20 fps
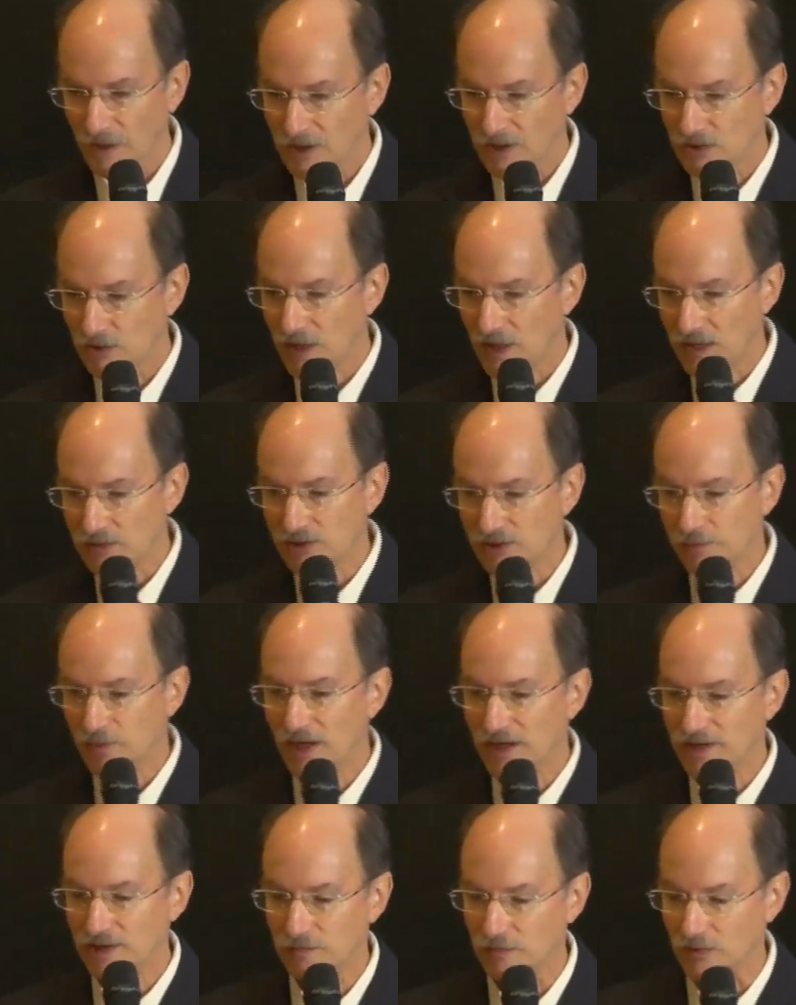So how is it
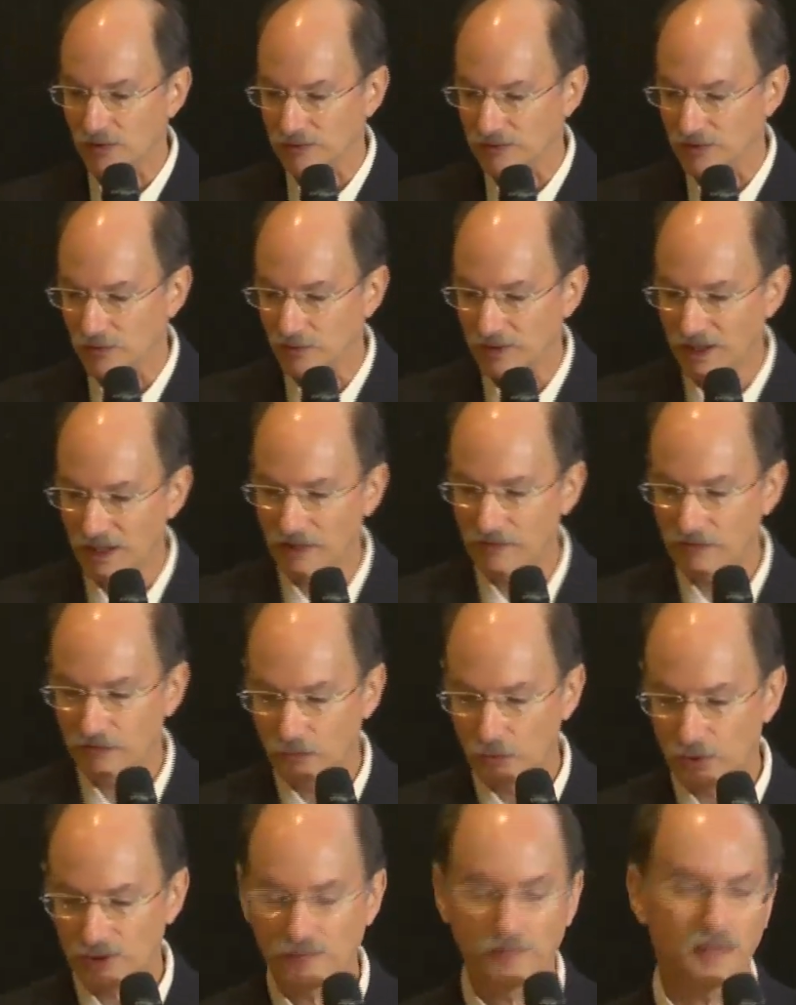possible? Do we have
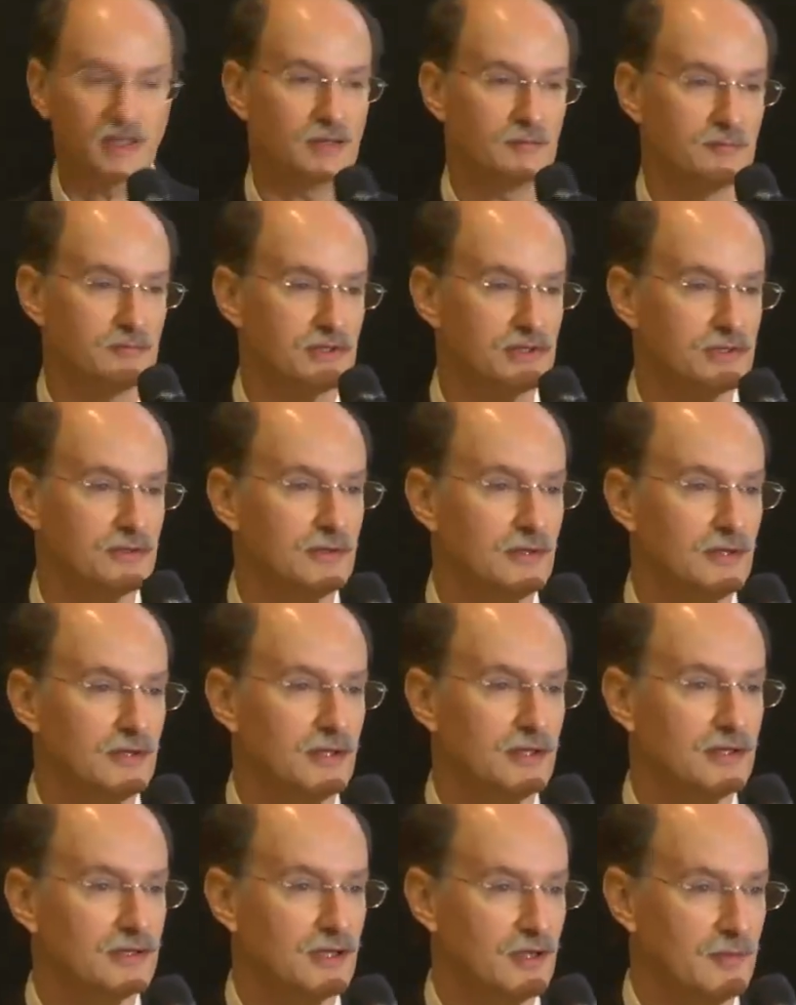force beams
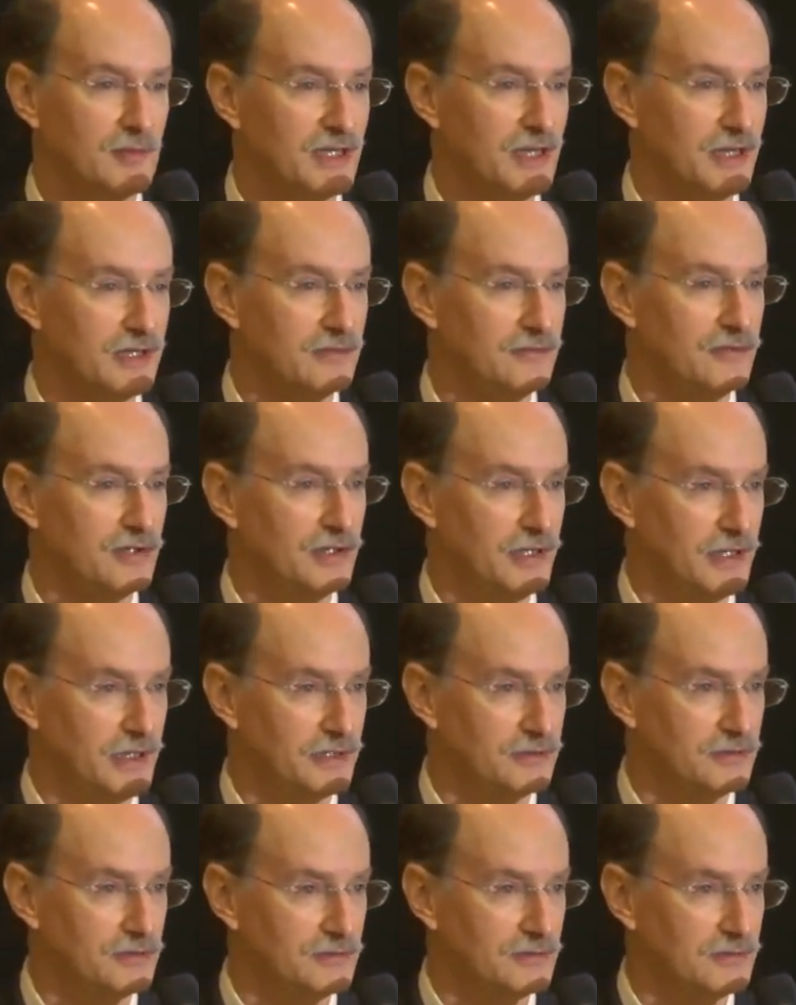coming out of our
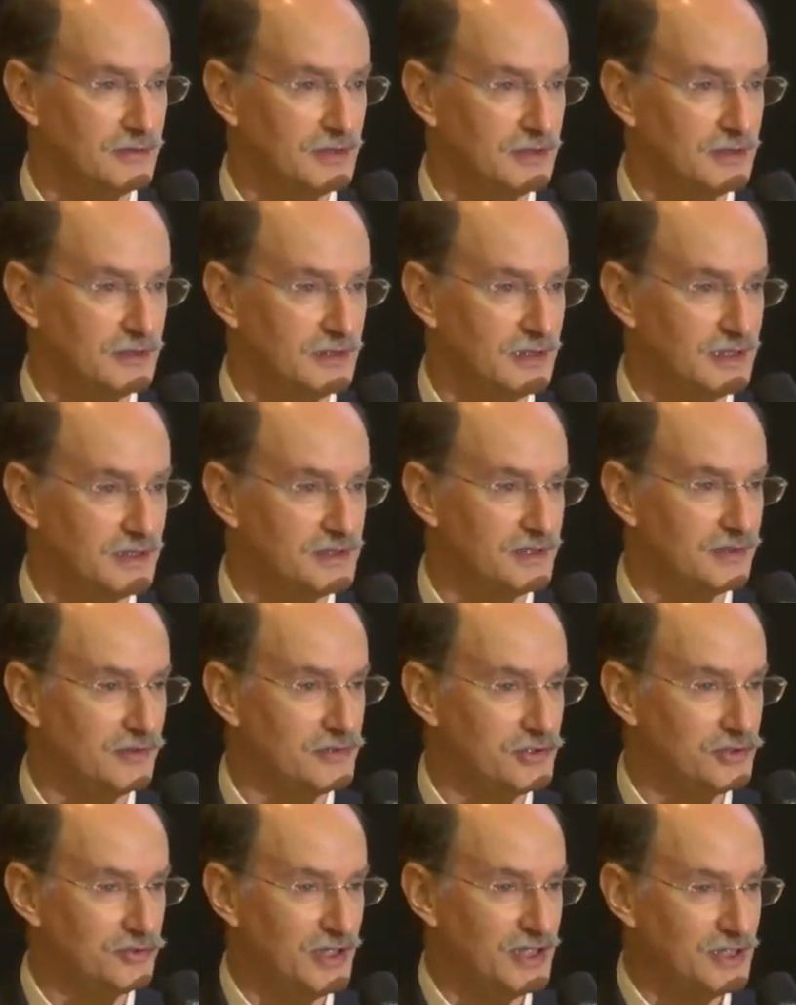head? As
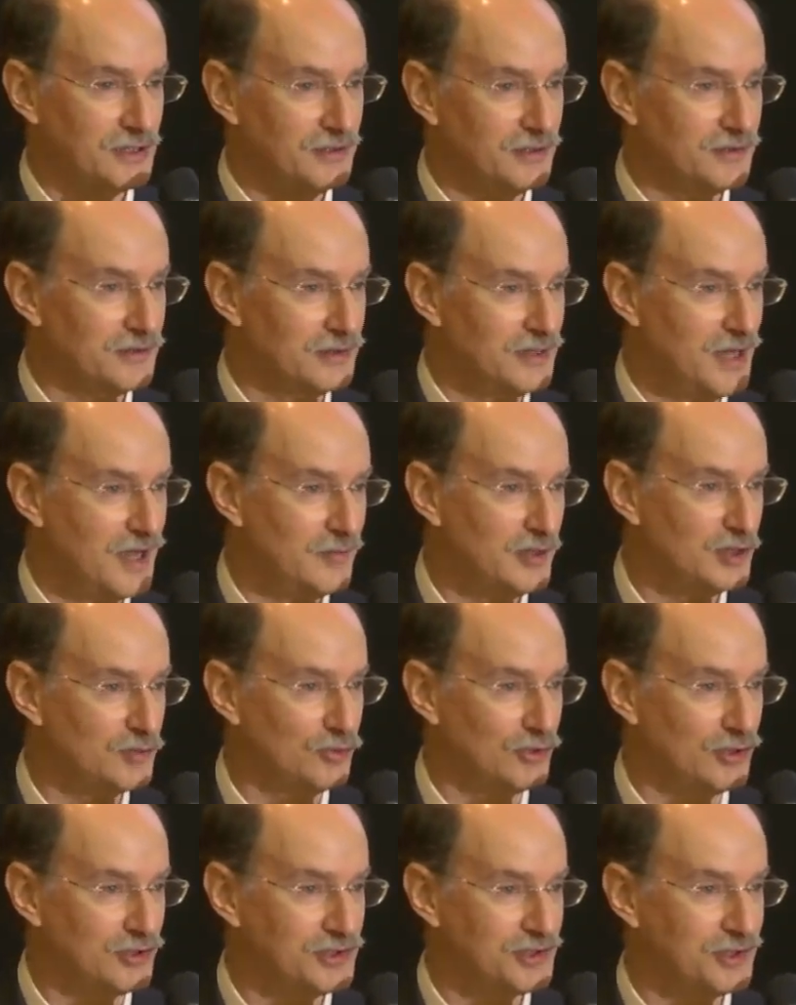illustrated in the comic
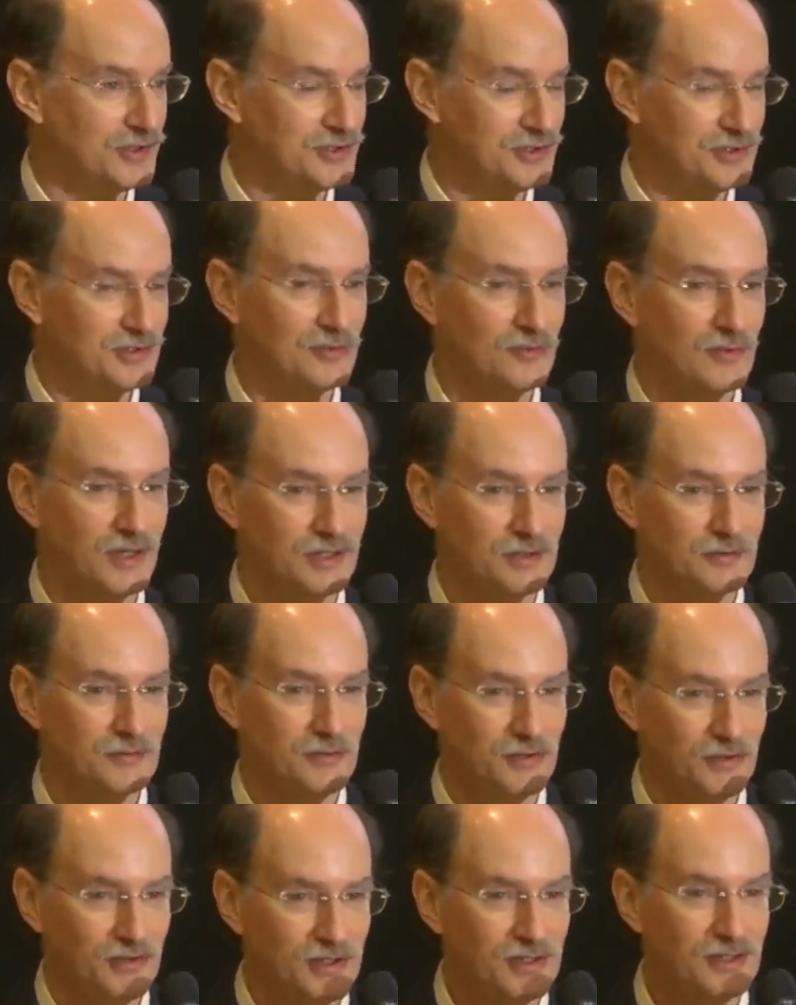books, this is the way
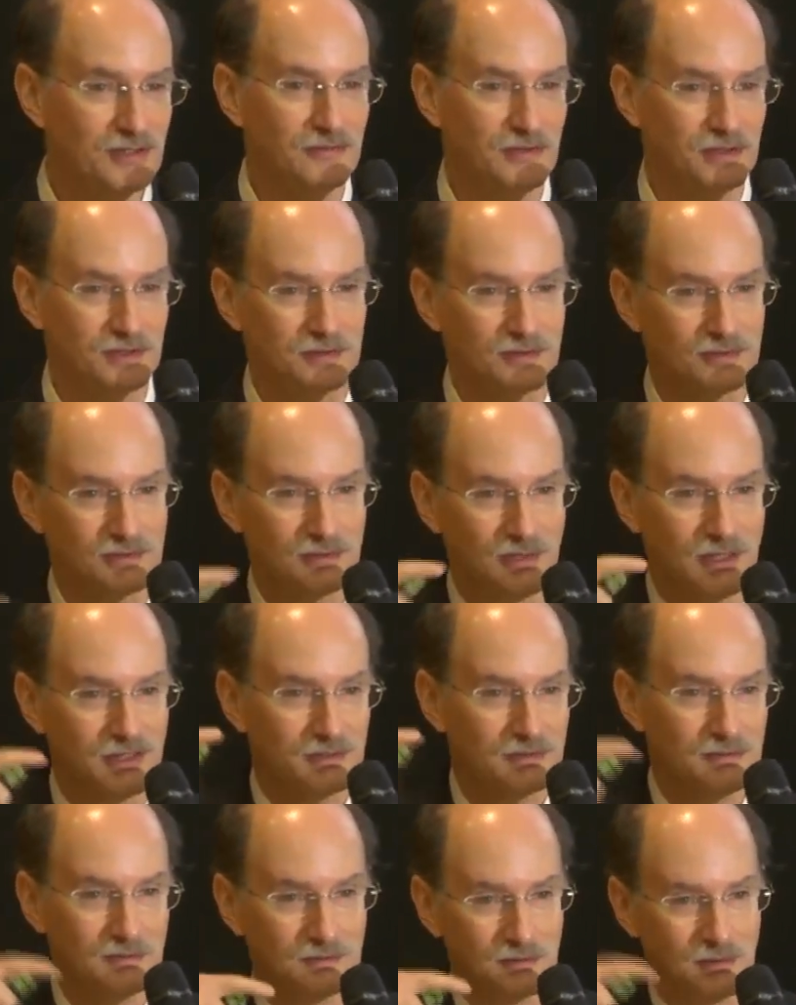we think of it. There's
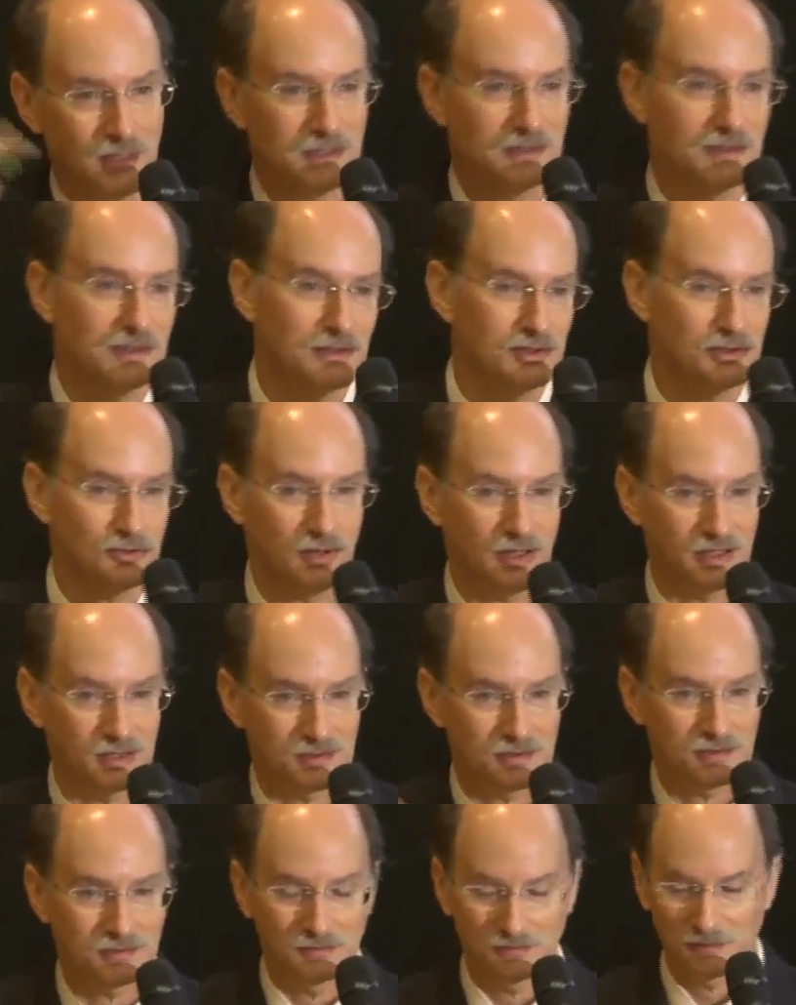light, lightning
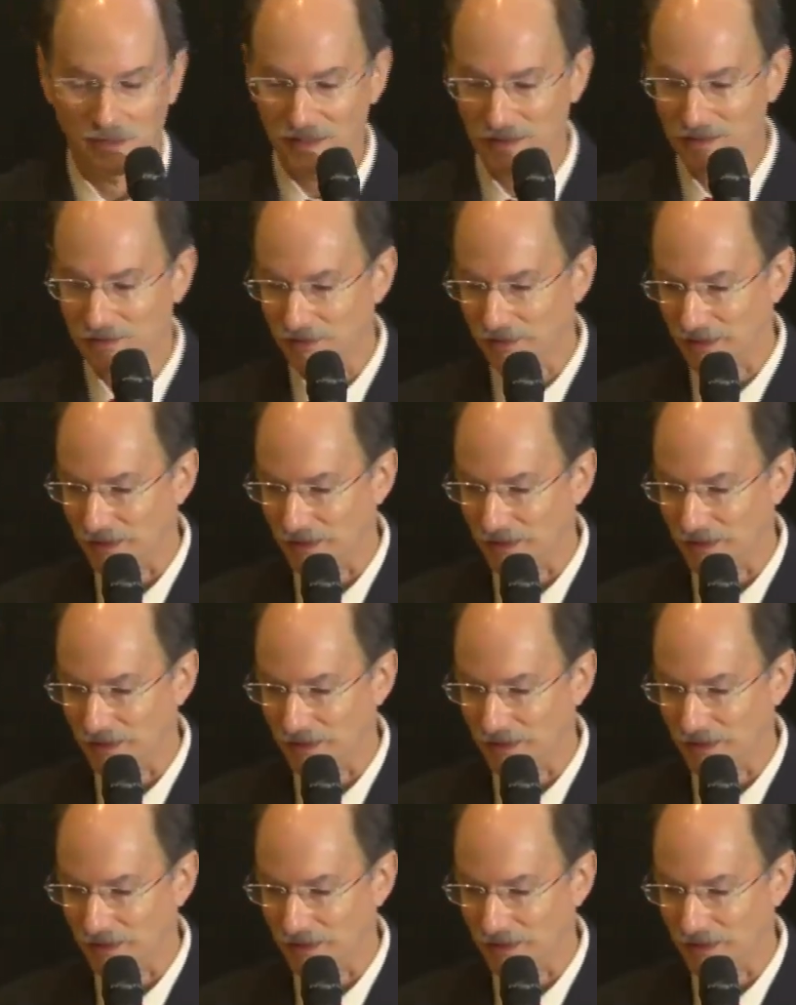strikes out of your